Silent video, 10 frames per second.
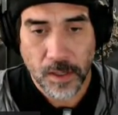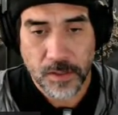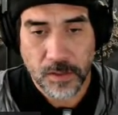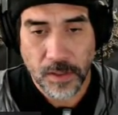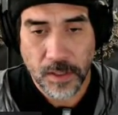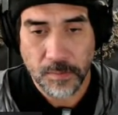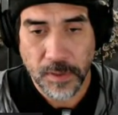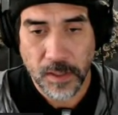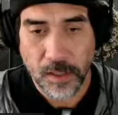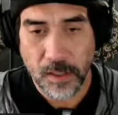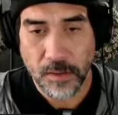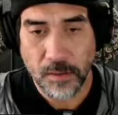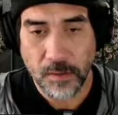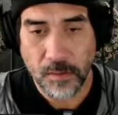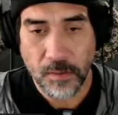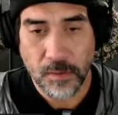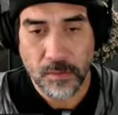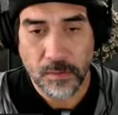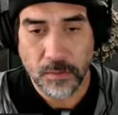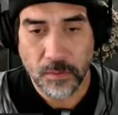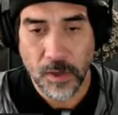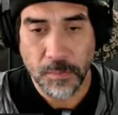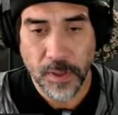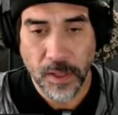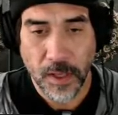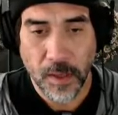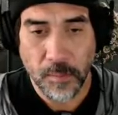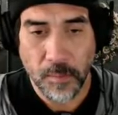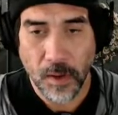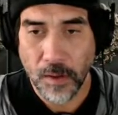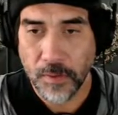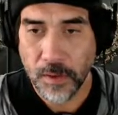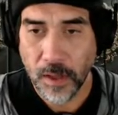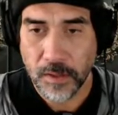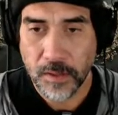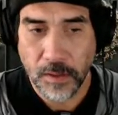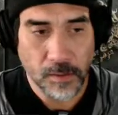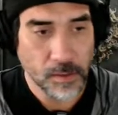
So I need to be 1 p.m. on the 19th.